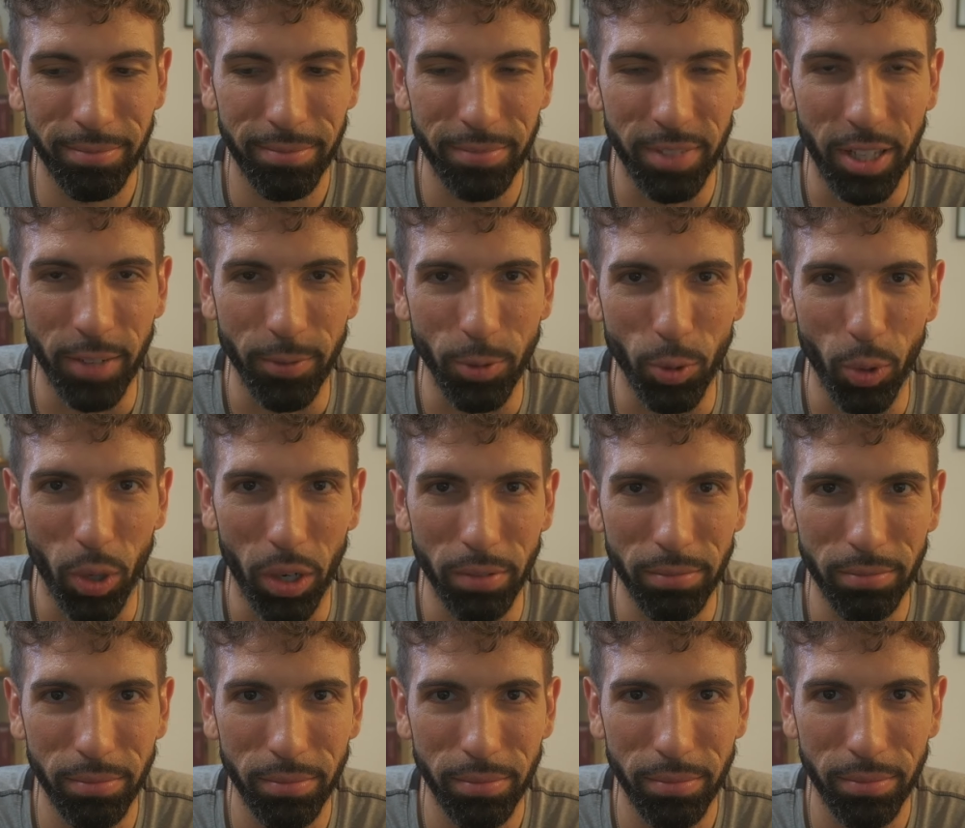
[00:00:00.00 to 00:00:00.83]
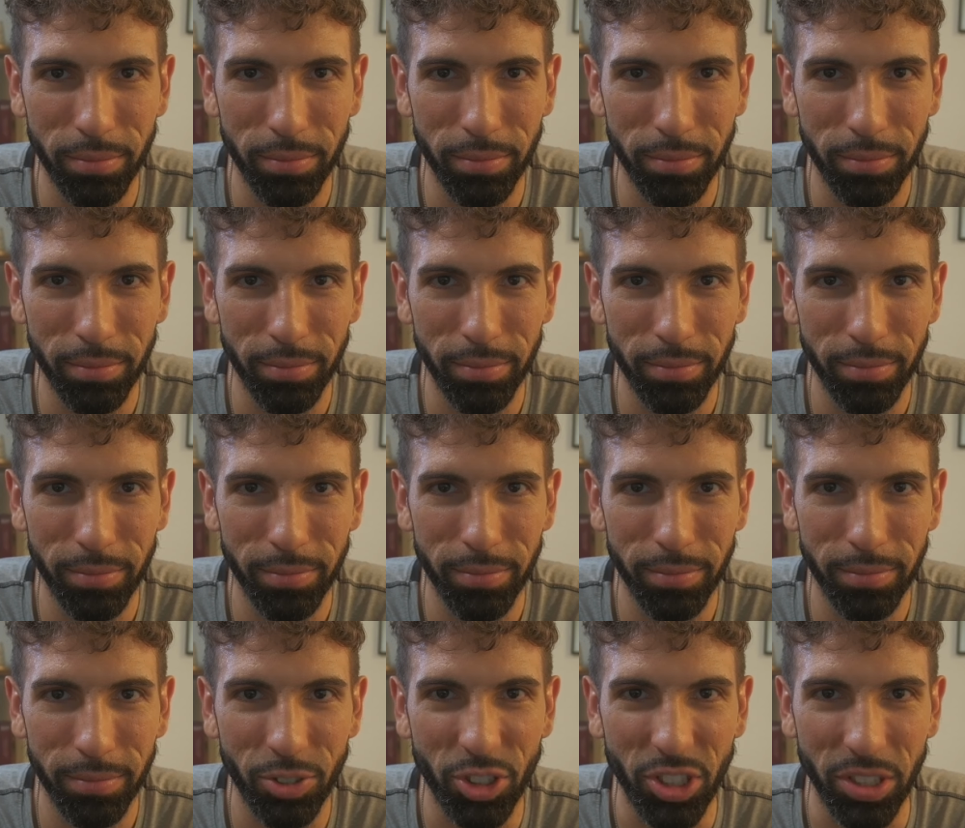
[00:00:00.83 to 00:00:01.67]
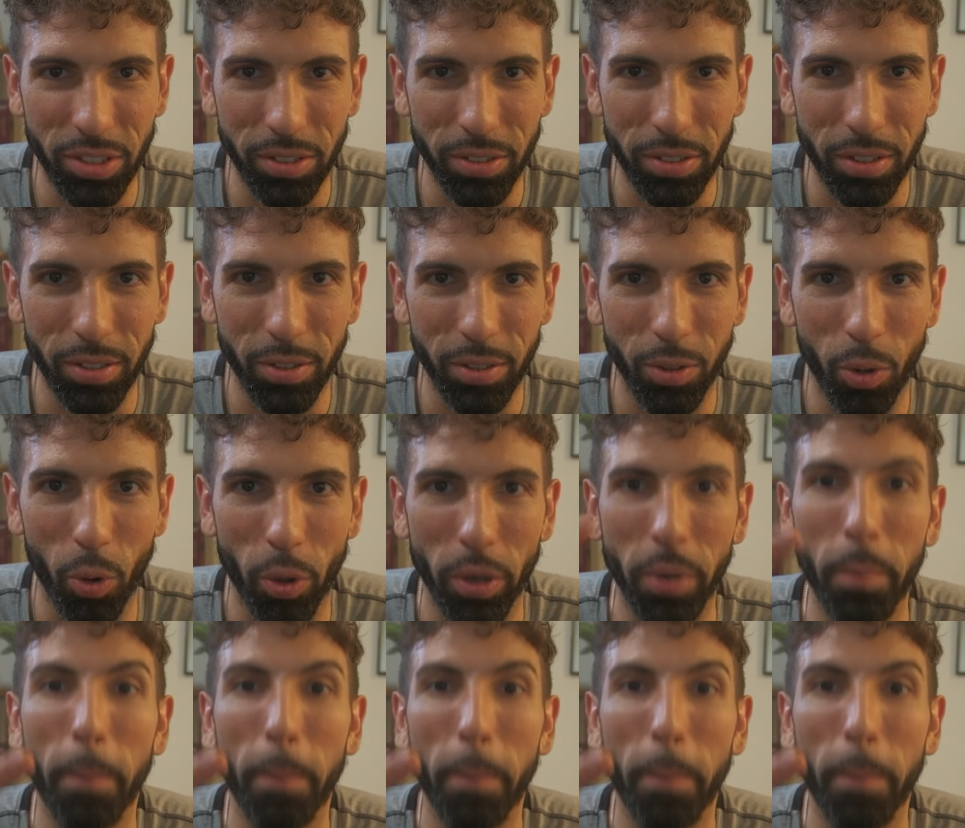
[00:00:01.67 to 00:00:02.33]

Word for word: Love you all. Jesus is Lord.